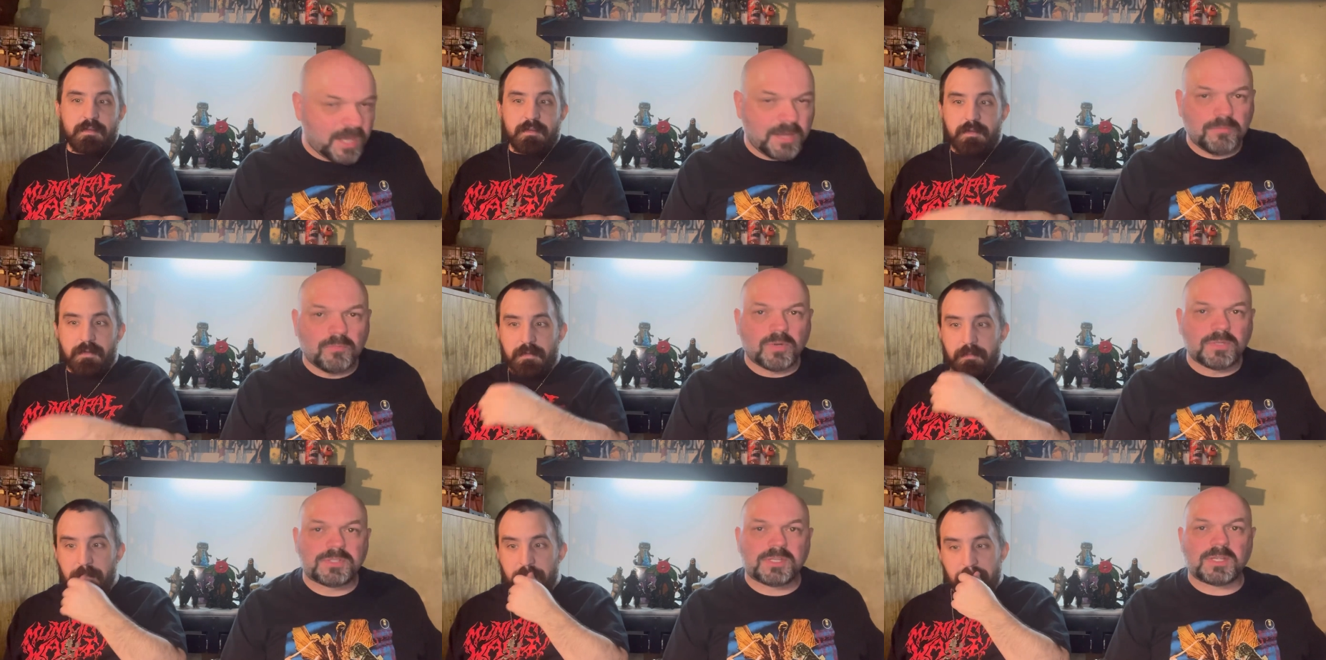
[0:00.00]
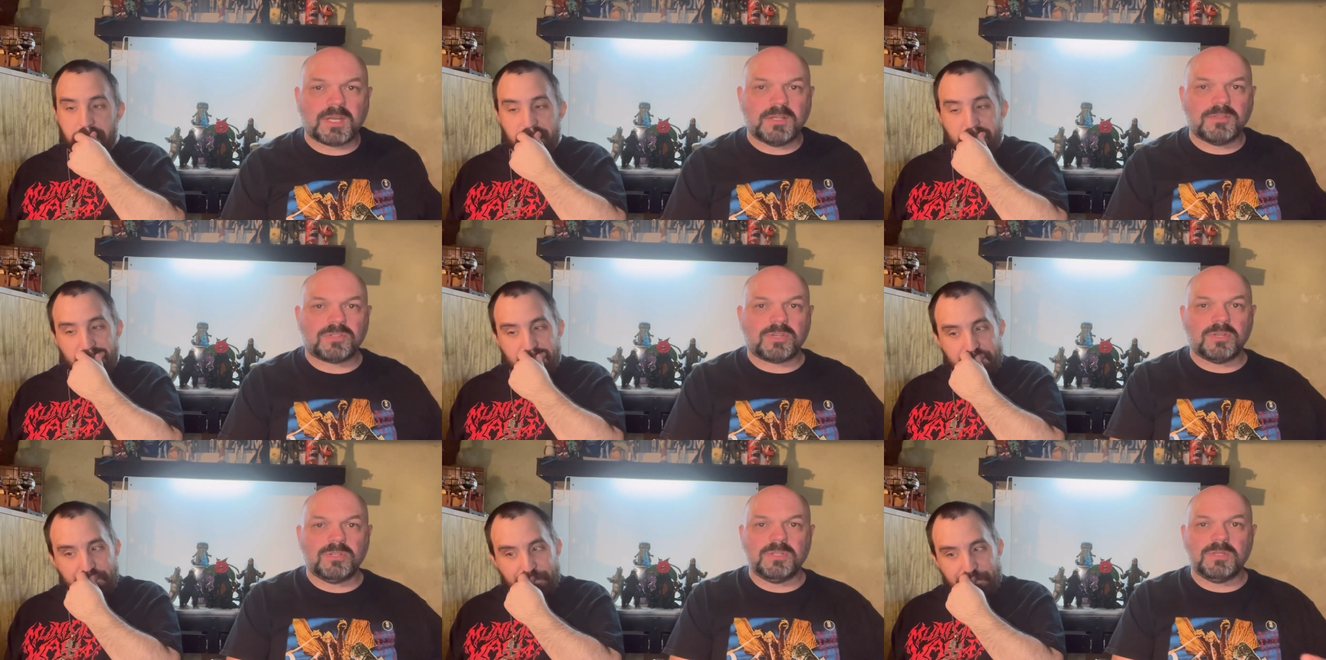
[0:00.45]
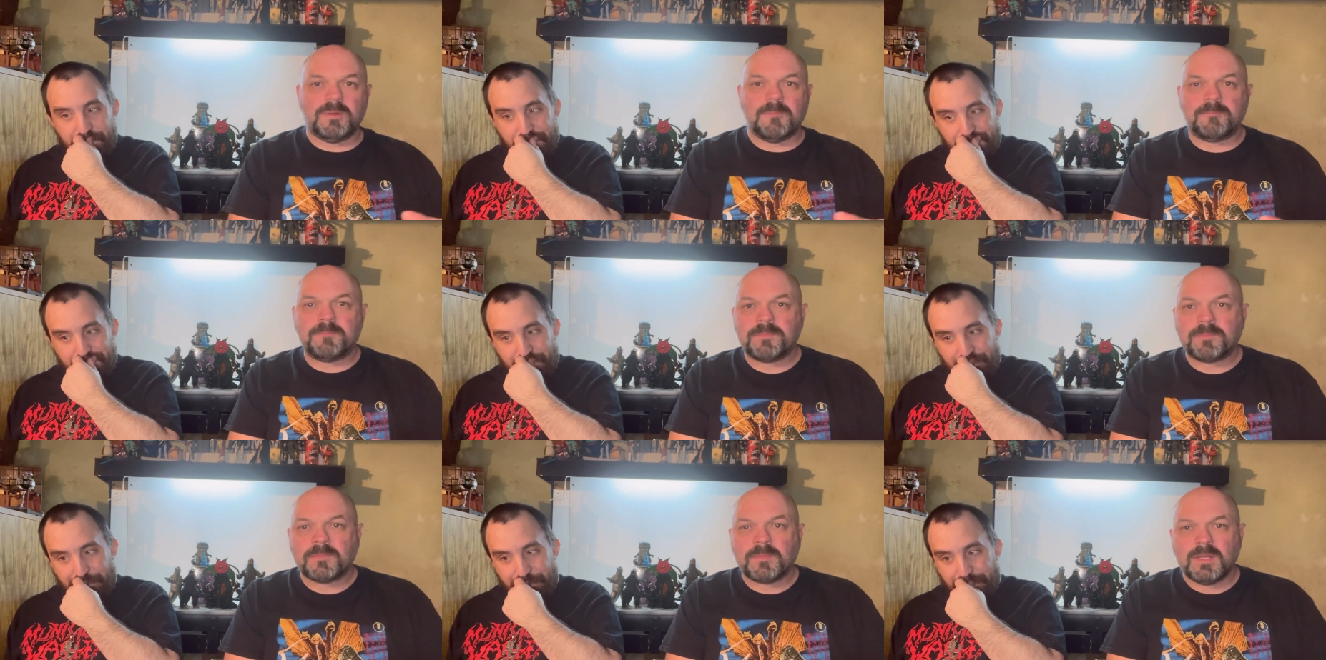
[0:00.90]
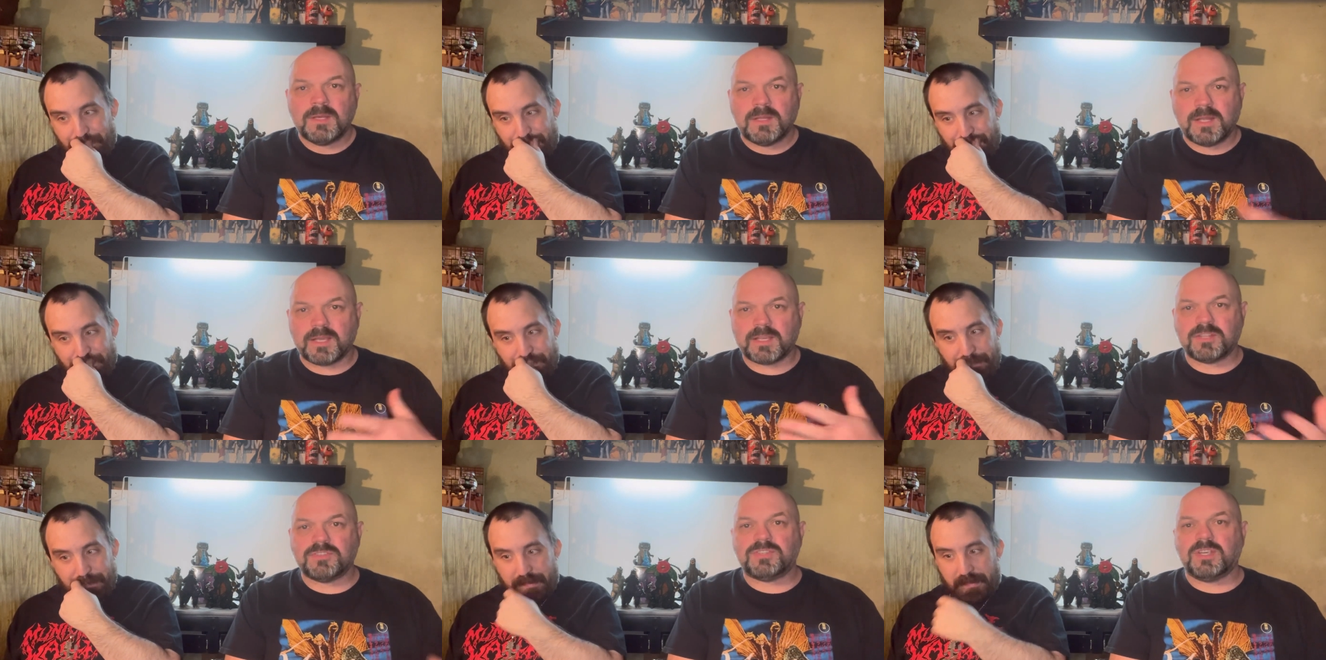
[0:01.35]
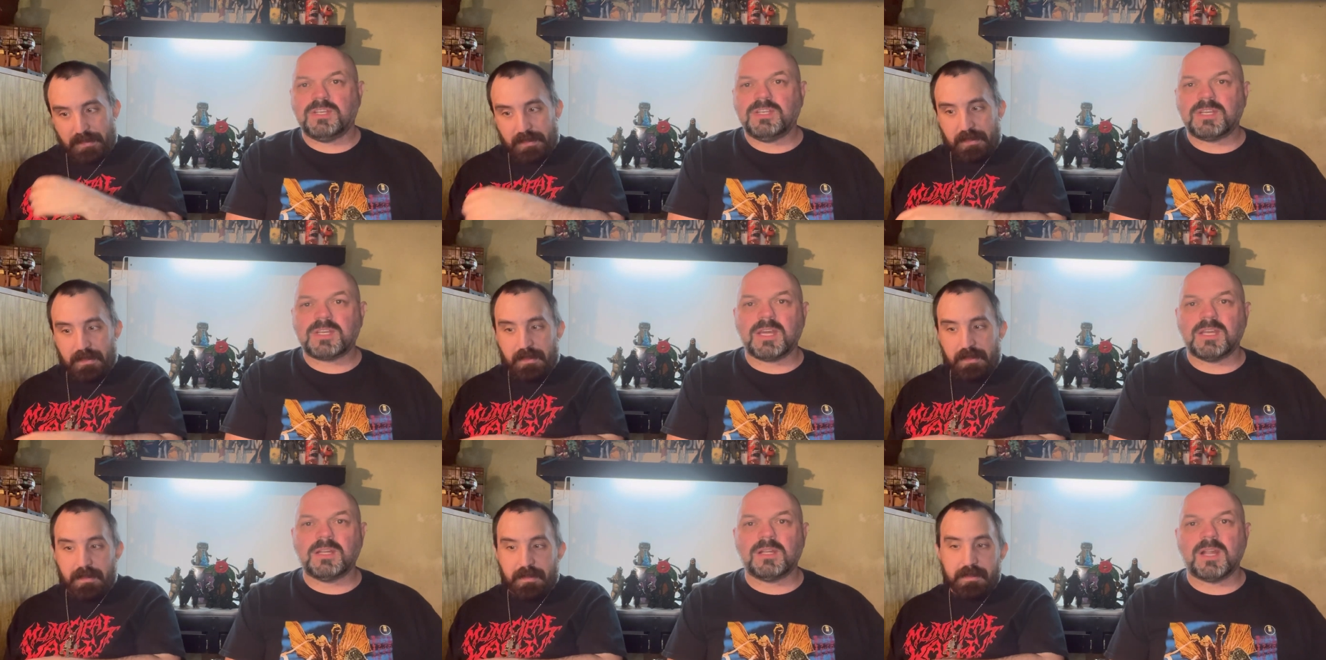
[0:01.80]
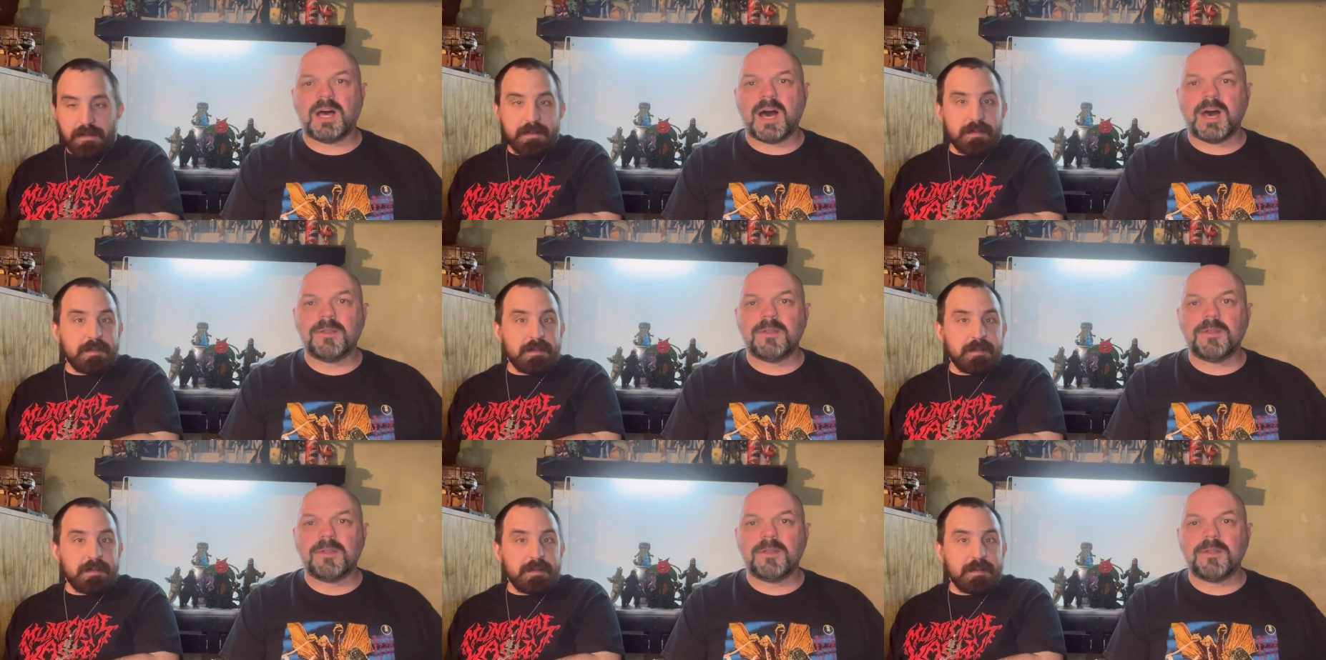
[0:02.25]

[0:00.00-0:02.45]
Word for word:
Speaker 1: again, so like I said, you get a lot of